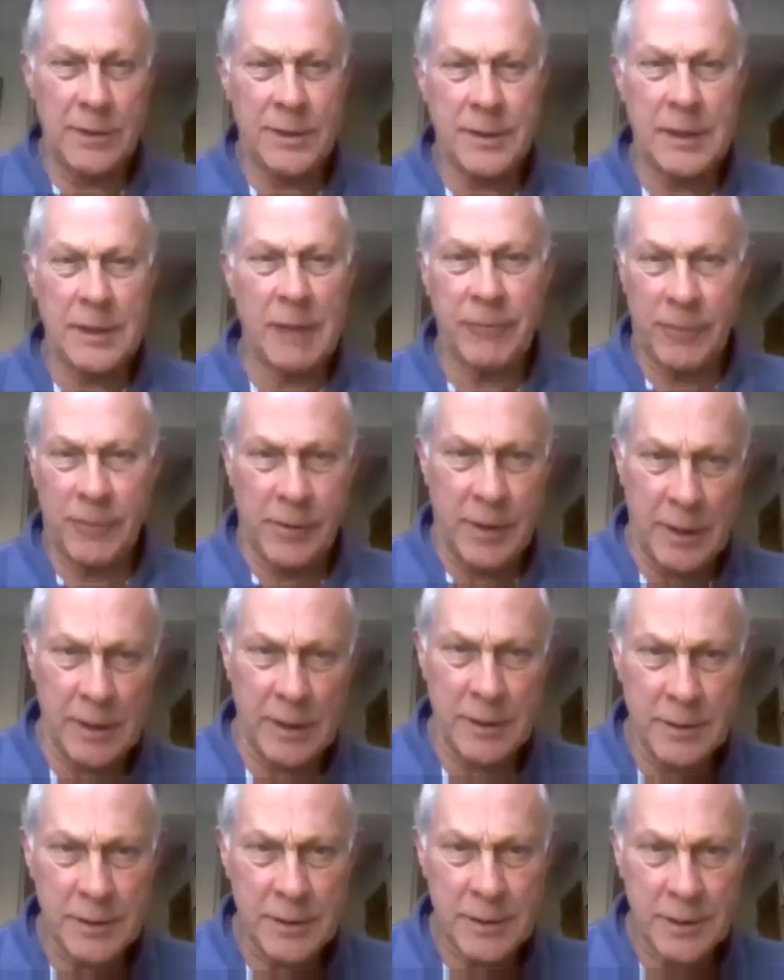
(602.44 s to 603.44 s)

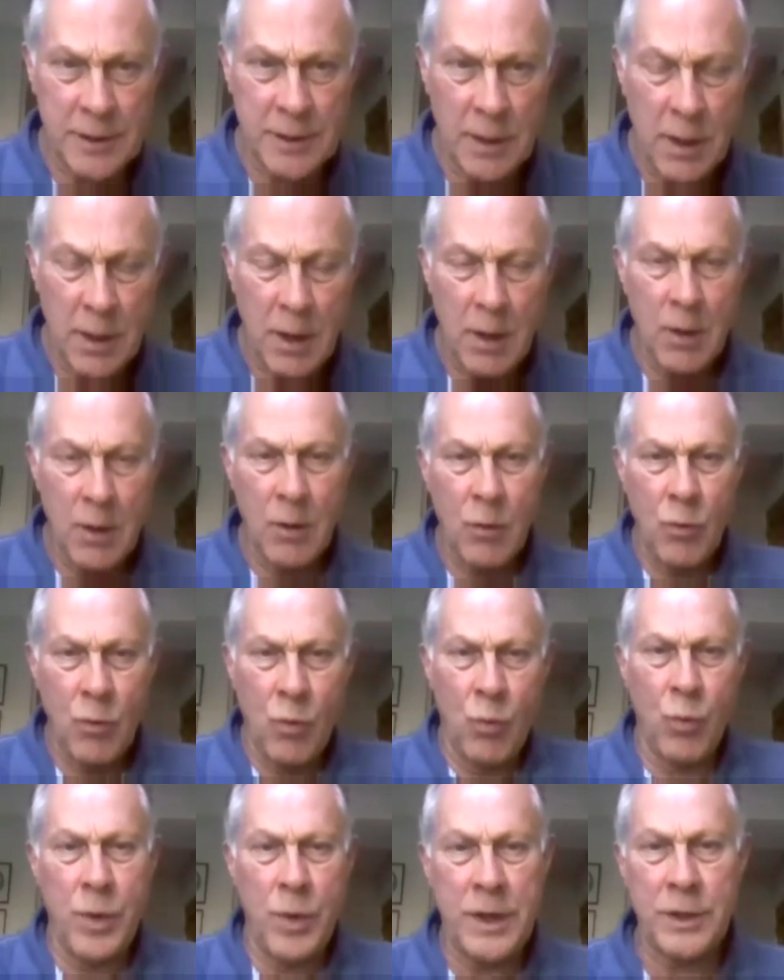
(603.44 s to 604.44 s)
sufferings
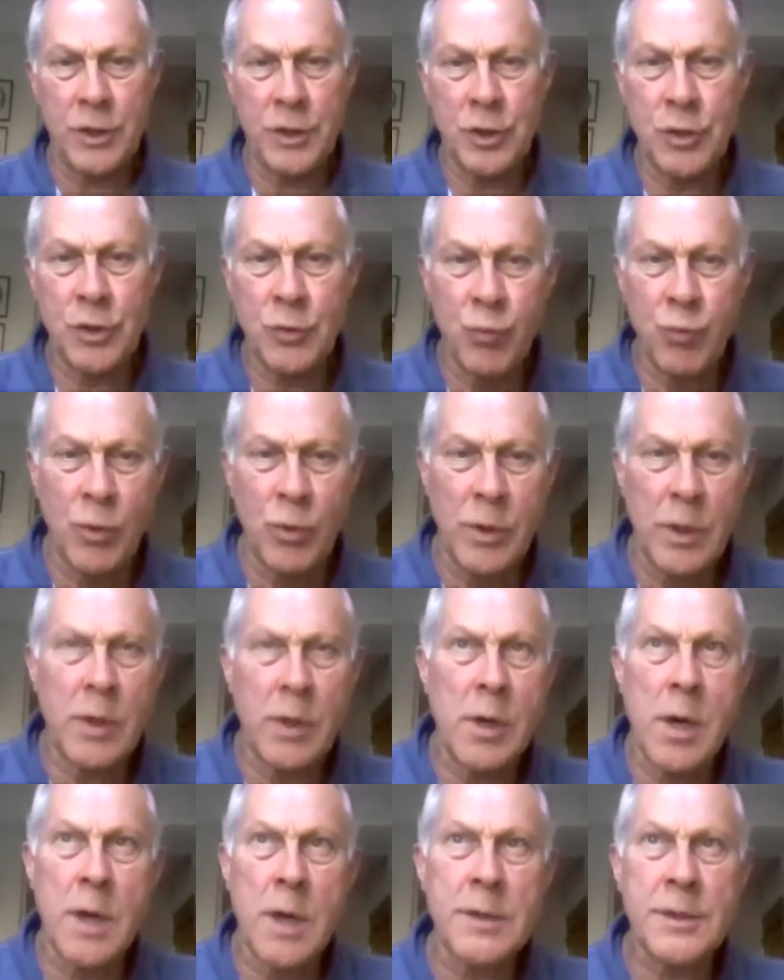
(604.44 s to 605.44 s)
which
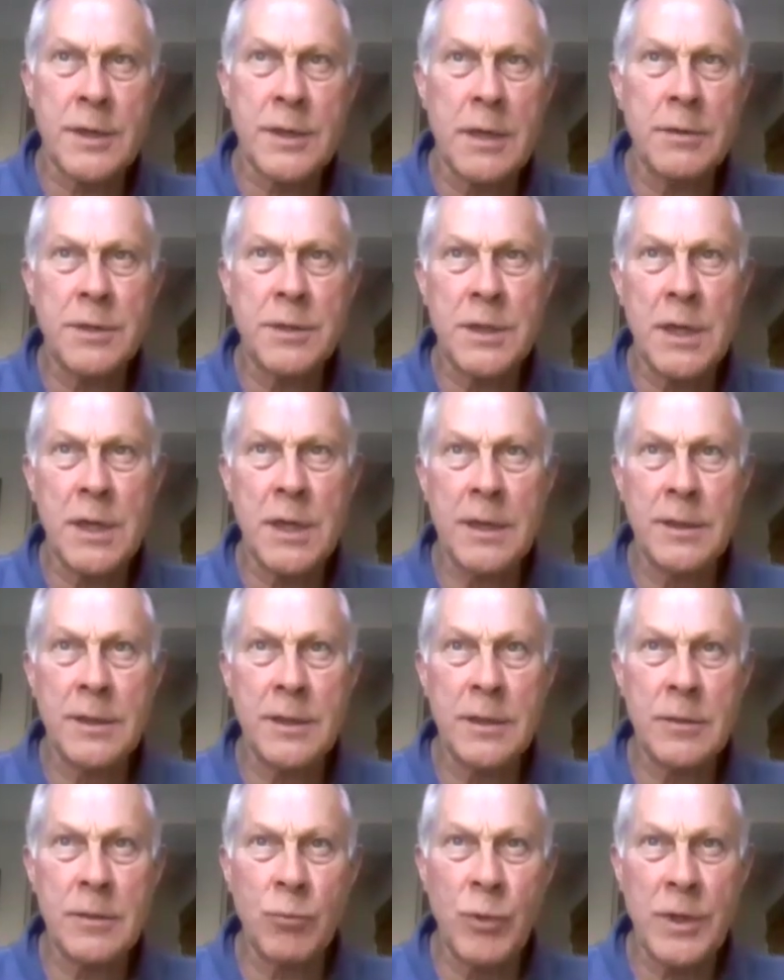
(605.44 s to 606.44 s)
were
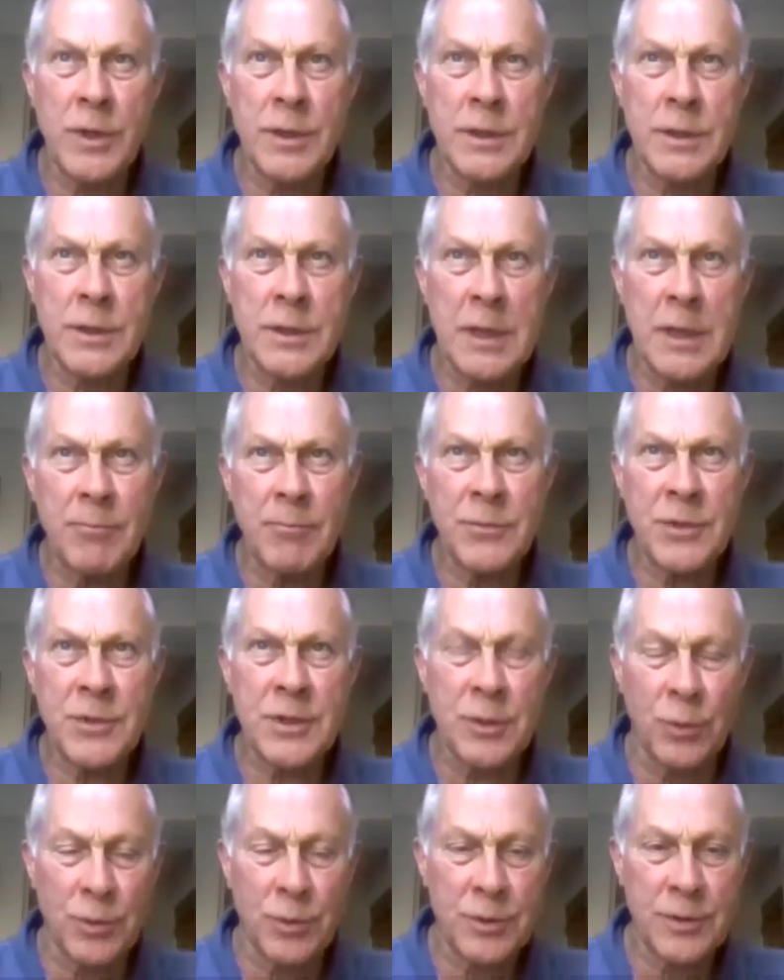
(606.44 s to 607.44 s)
associated with some
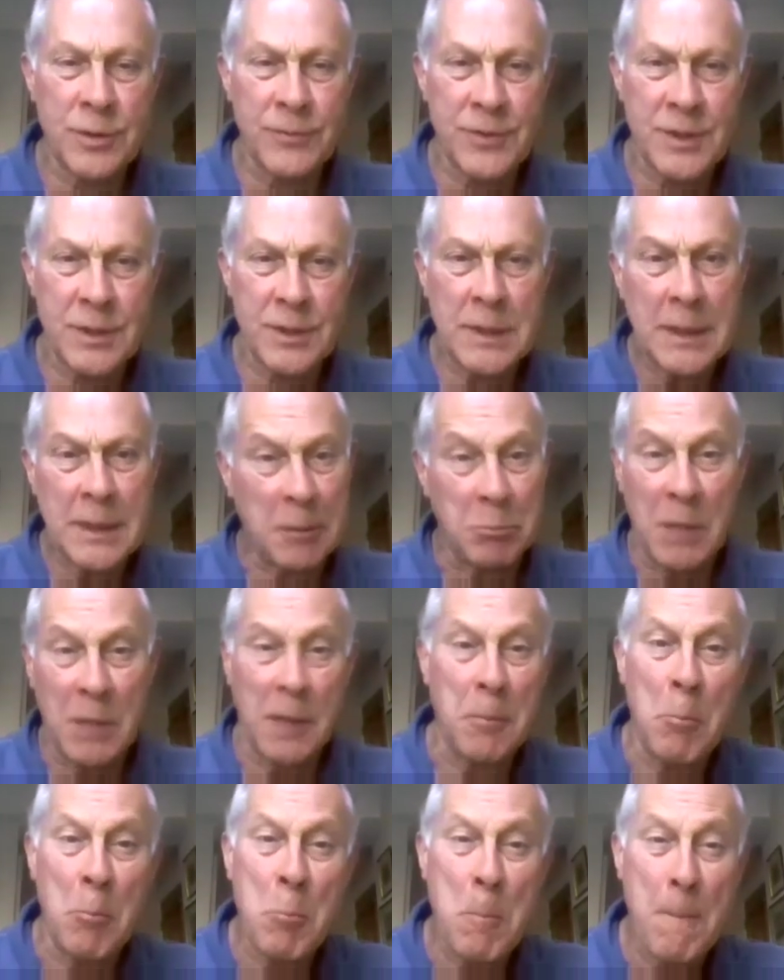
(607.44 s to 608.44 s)
sort of stigma.
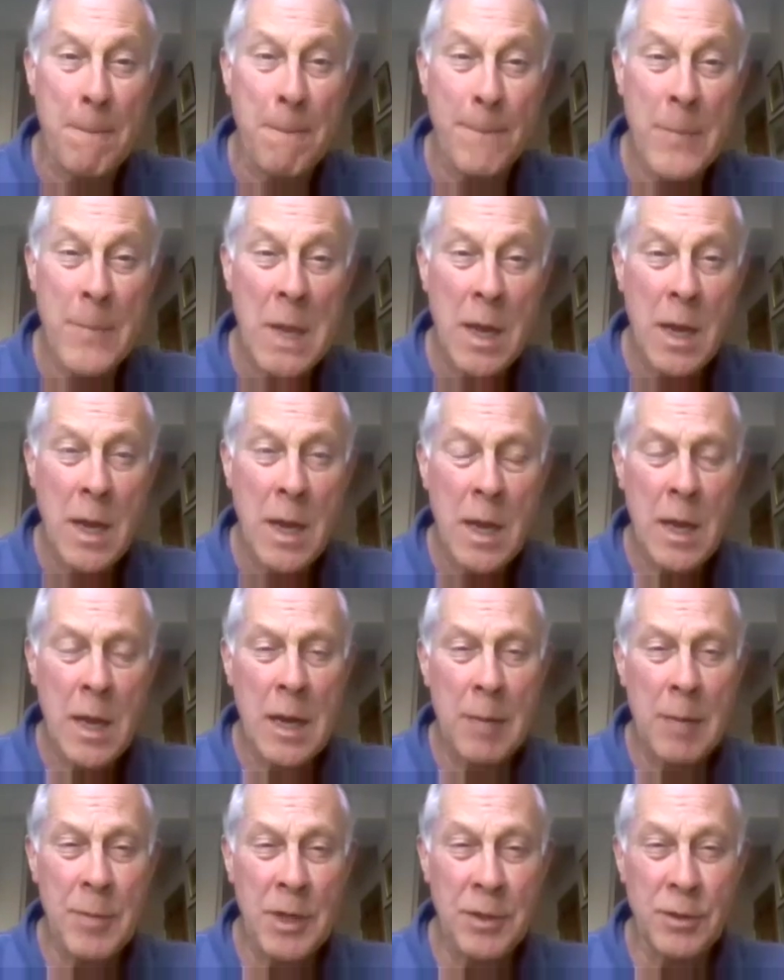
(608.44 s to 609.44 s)
I
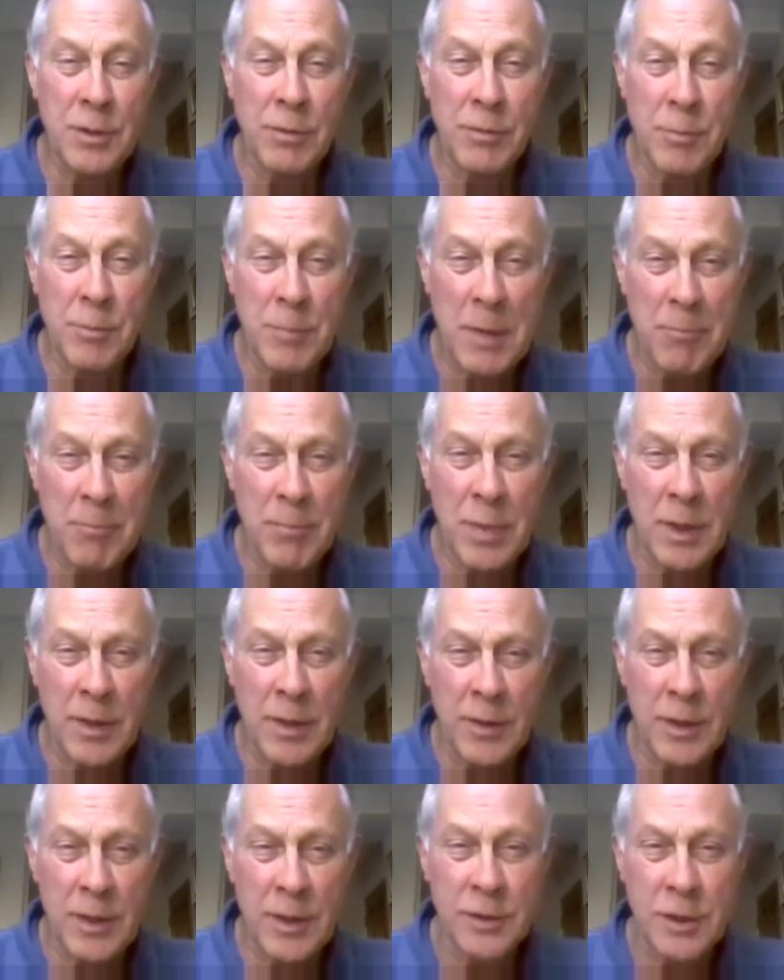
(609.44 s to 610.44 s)
mean, you'll remember
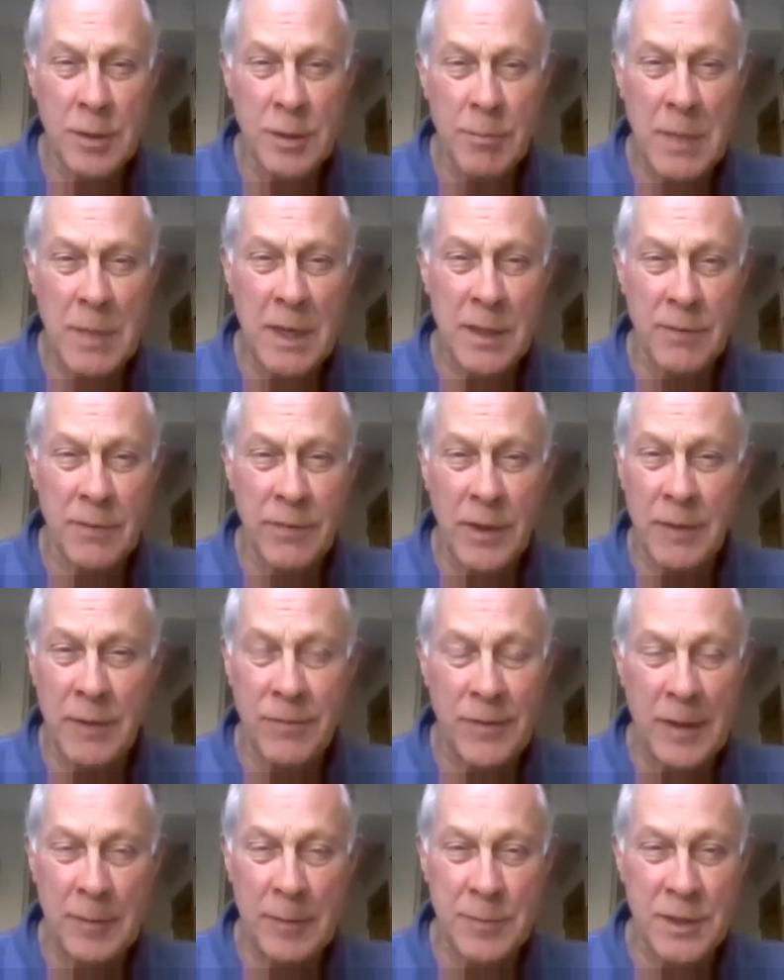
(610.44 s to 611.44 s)
that she made a very
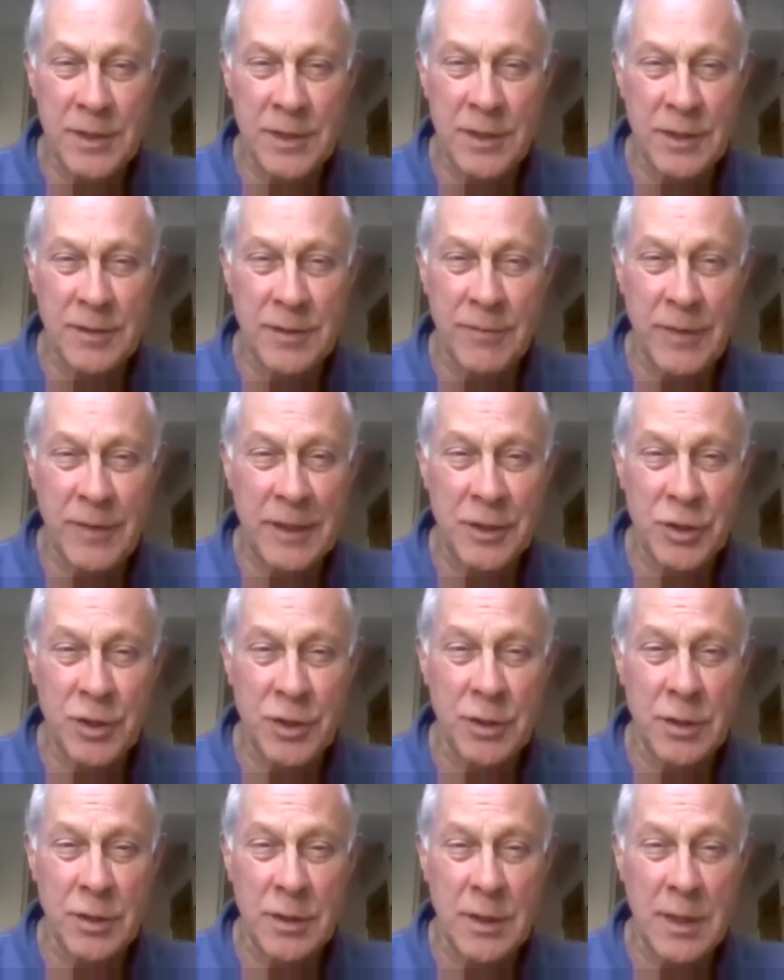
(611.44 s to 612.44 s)
famous
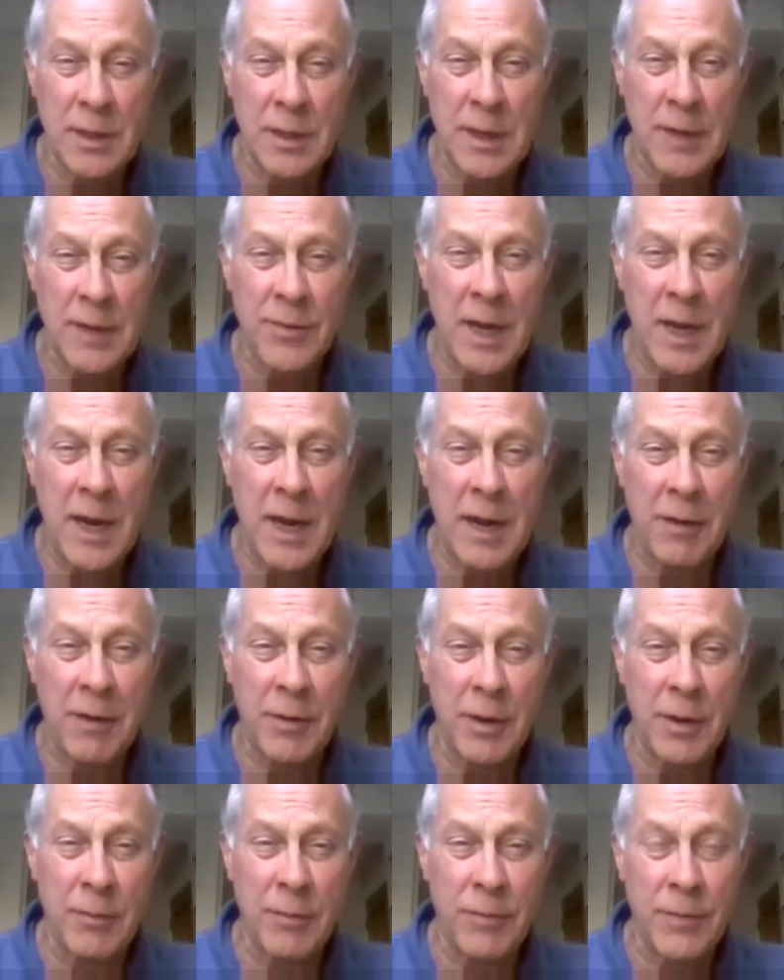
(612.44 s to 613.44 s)
intervention in the
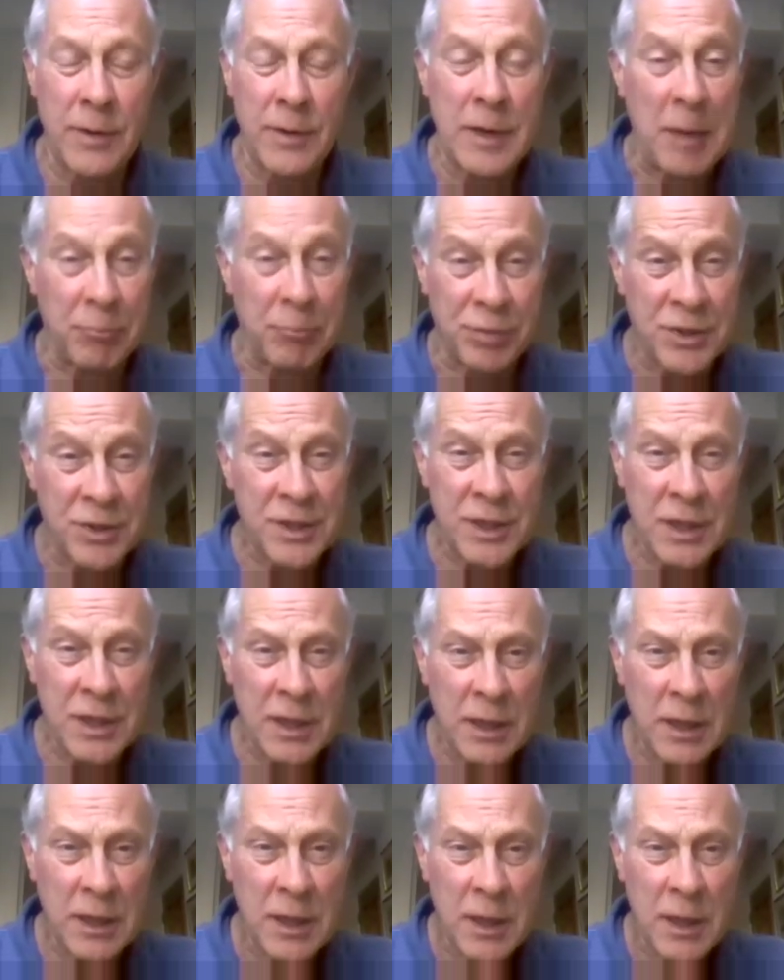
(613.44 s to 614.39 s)
area of leprosy.